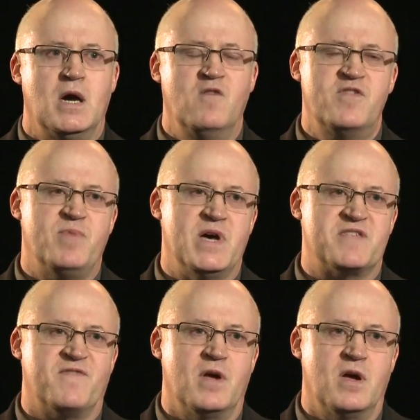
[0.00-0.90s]
Over the
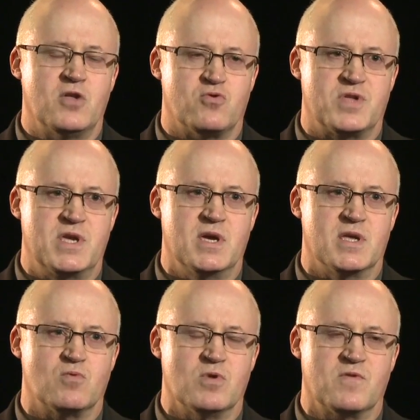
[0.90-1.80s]
past hundred
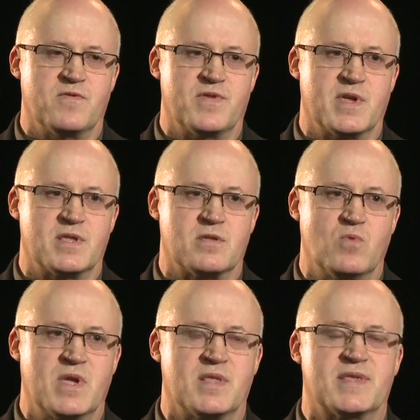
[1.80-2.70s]
years, one of the things that
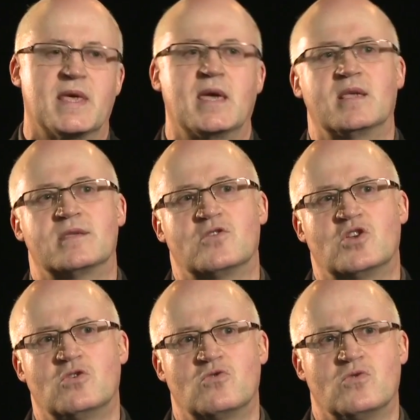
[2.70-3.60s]
we can say is that
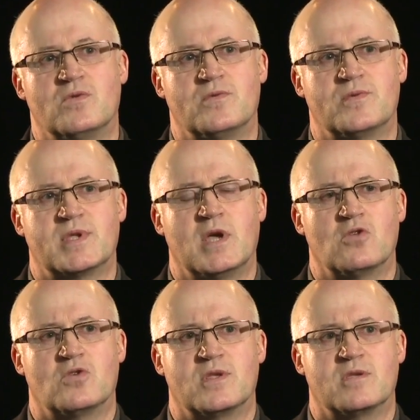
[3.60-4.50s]
children's
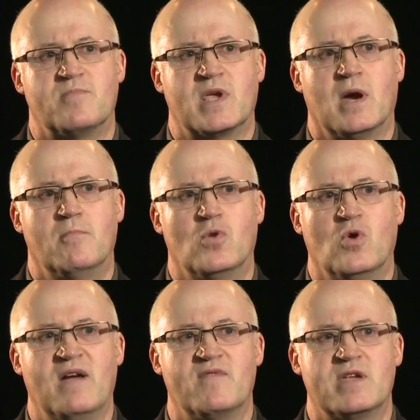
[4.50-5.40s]
cultures have become
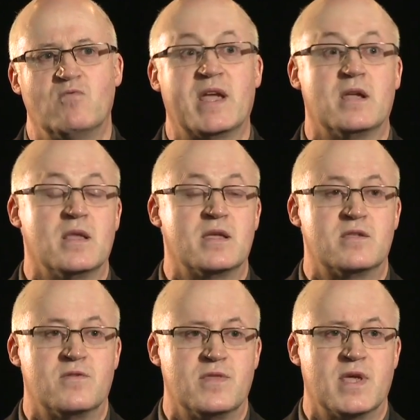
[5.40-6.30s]
more heavily
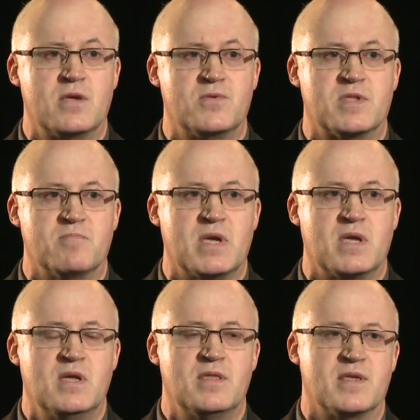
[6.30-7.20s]
regulated than they used to be.
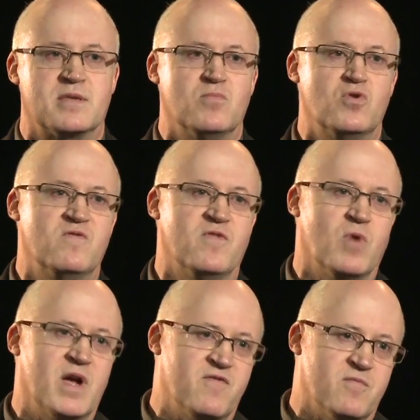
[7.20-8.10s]
There's a move
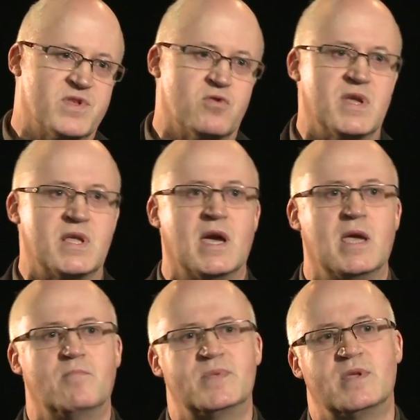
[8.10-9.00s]
away from street
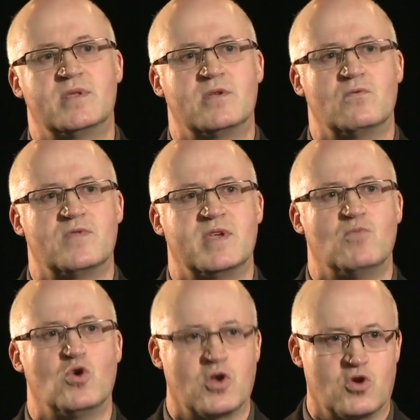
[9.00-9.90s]
games into the
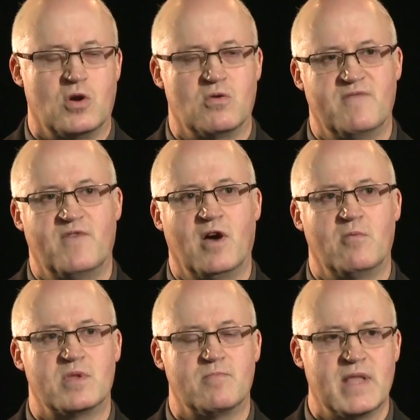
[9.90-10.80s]
more controlled
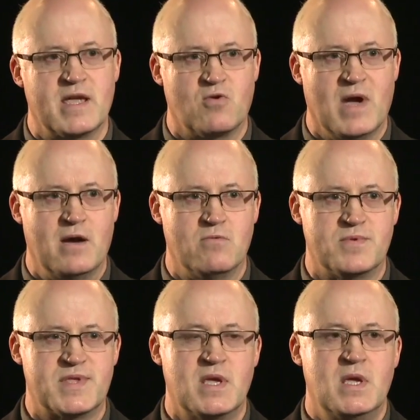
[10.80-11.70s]
environment of
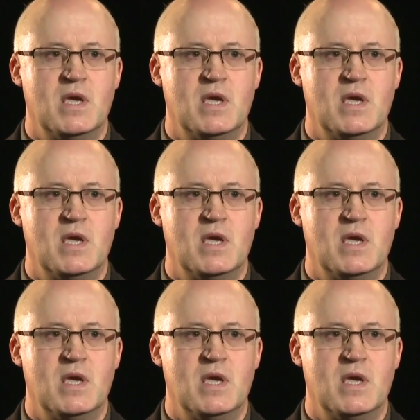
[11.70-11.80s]
playgrounds.